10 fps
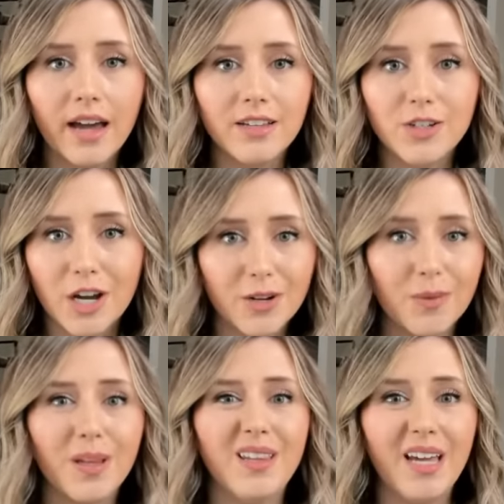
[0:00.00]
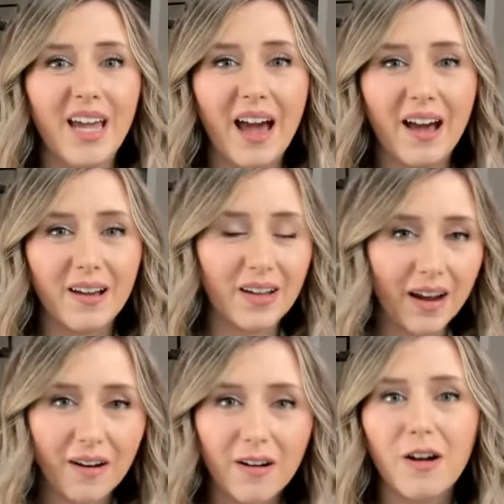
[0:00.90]
I genuinely
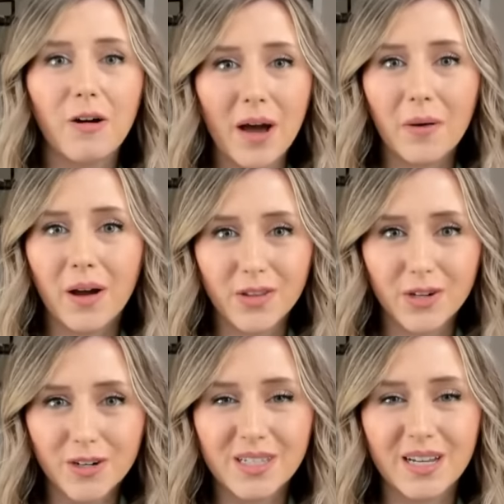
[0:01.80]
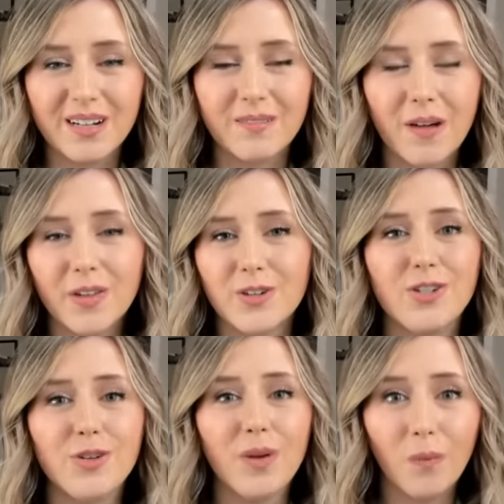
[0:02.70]
care about others and
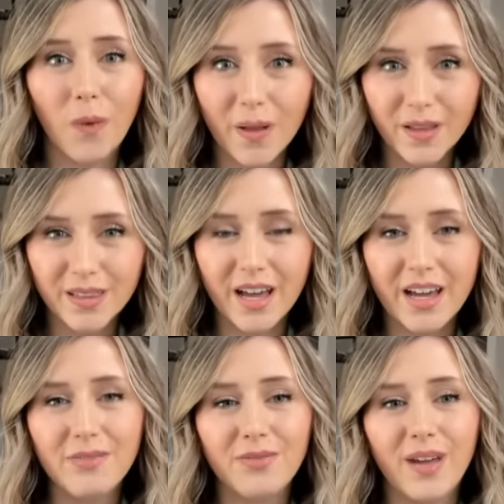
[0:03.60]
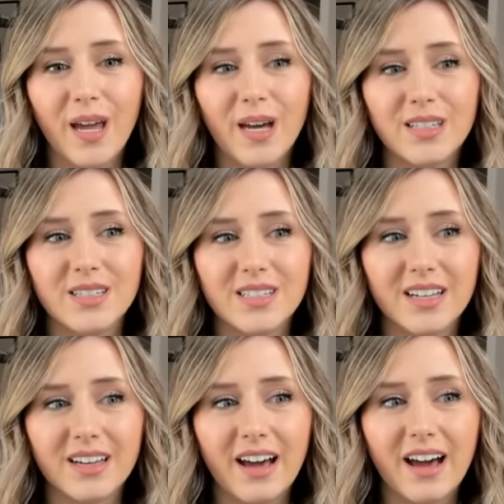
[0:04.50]
others doing well in life. And
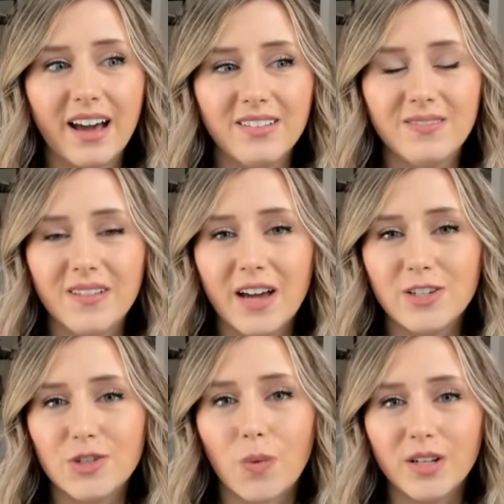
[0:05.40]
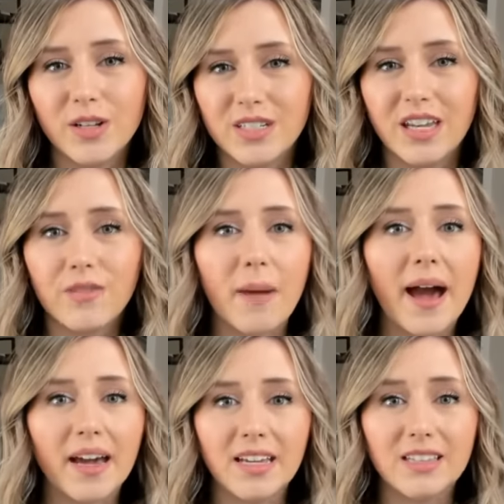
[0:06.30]
I, I just want to give
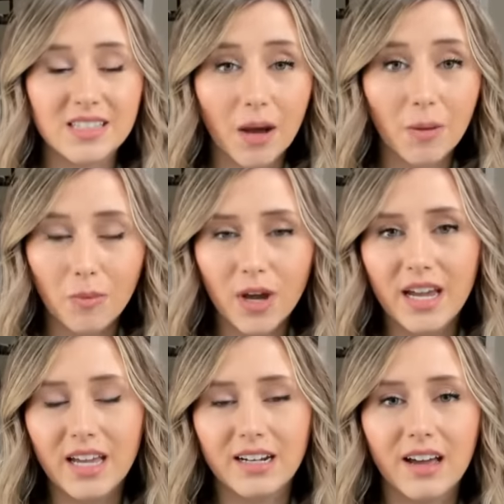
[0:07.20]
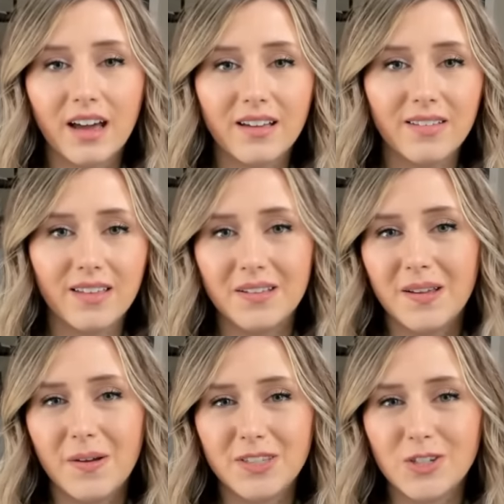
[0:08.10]
back in some way. And
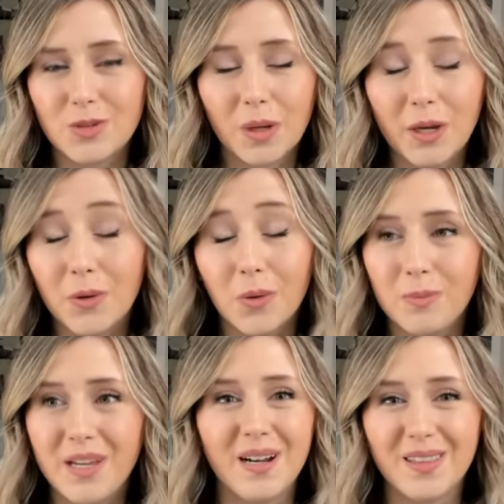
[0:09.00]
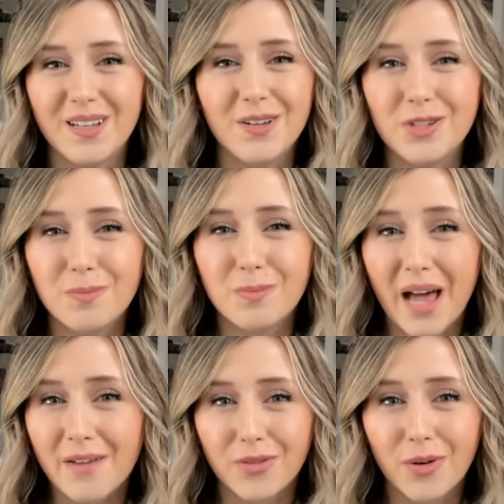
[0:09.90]
it, it's just really cool being on the YouTube
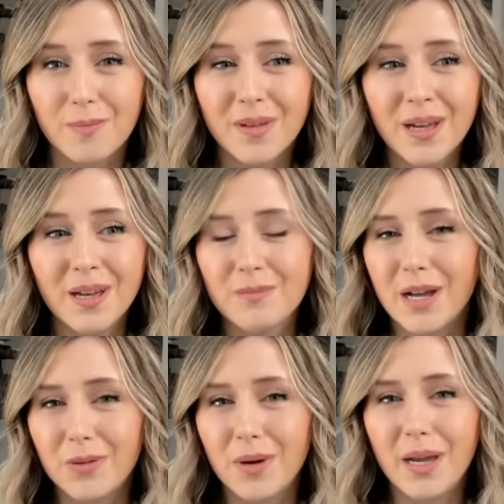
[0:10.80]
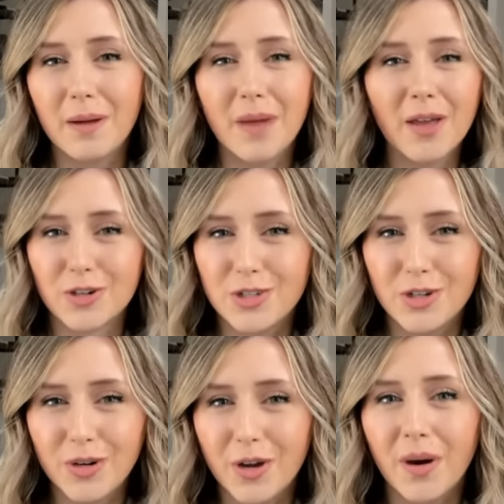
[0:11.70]
platform. By the way, I'm Heather
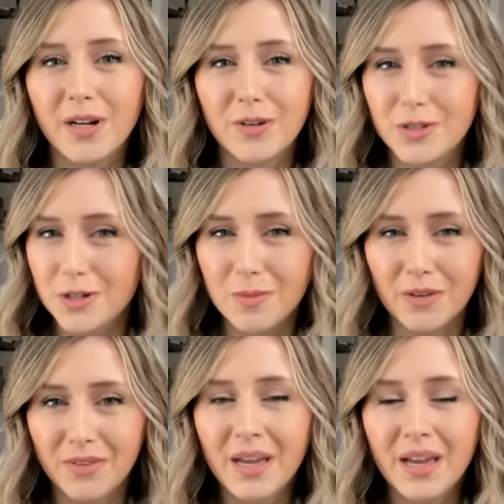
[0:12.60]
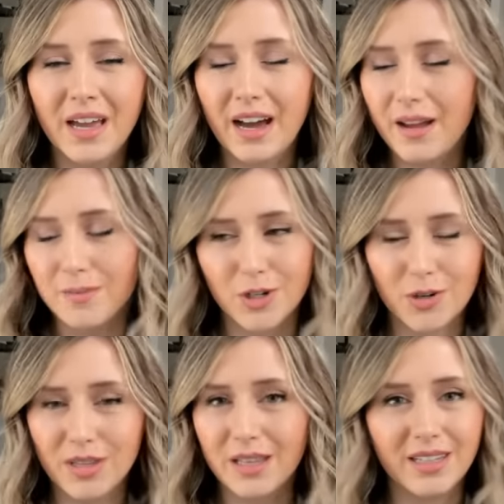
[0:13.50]
Studio on YouTube. If I, am
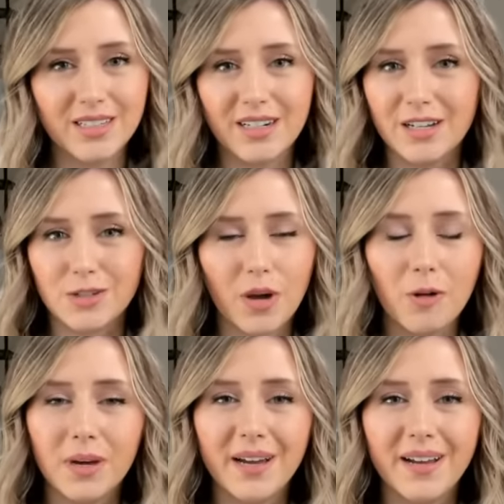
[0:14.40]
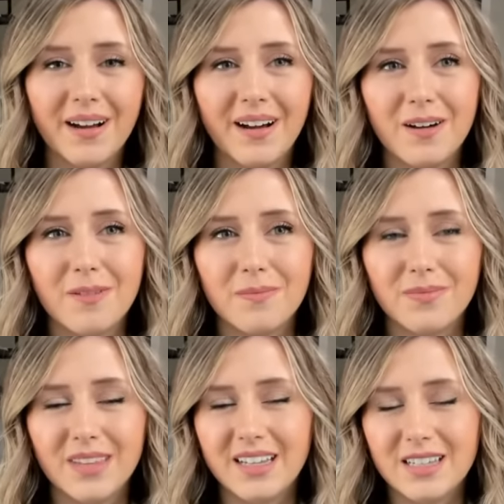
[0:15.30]
sure they linked it as well, but
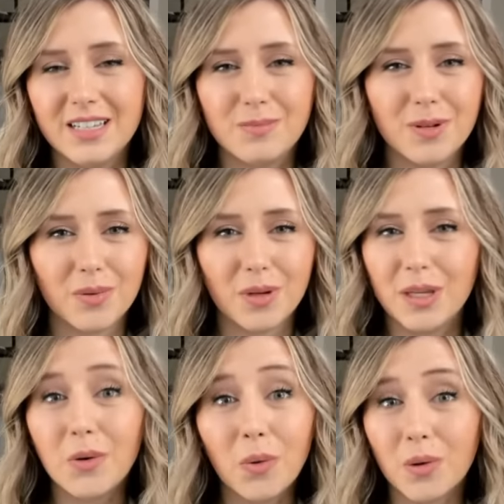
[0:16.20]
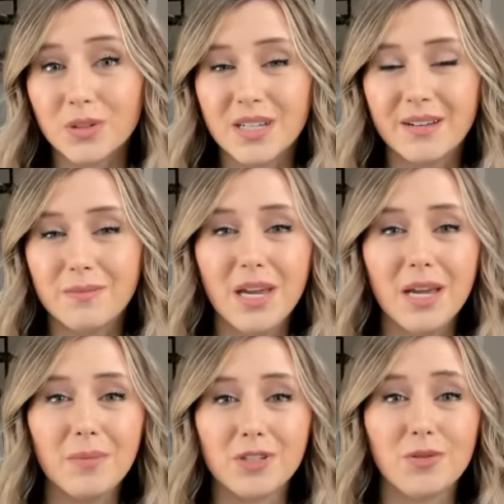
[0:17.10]
um, it, it's been really cool to
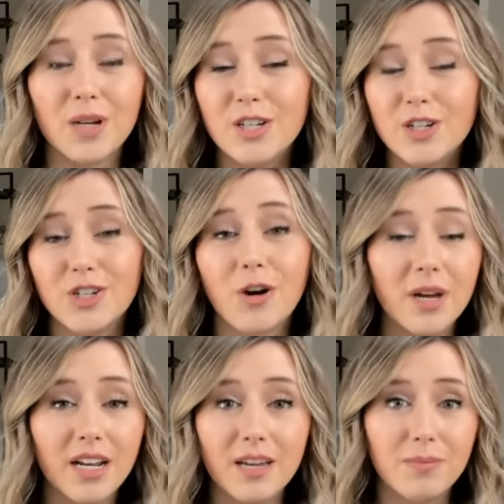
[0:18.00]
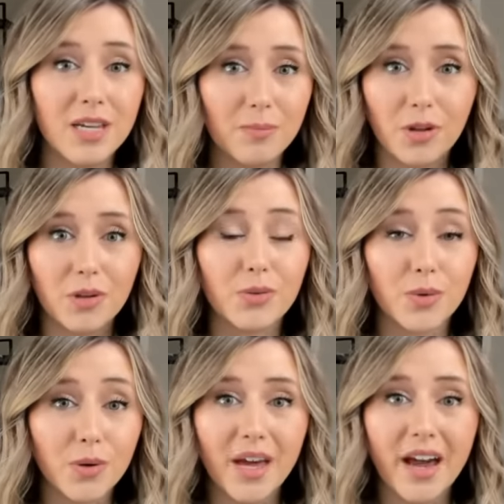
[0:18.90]
be able to reach so many people
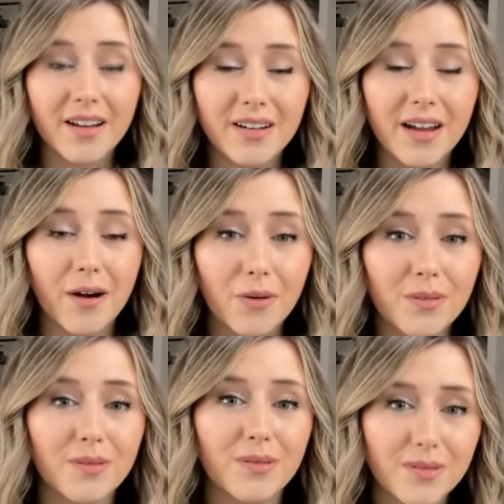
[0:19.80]
through that now.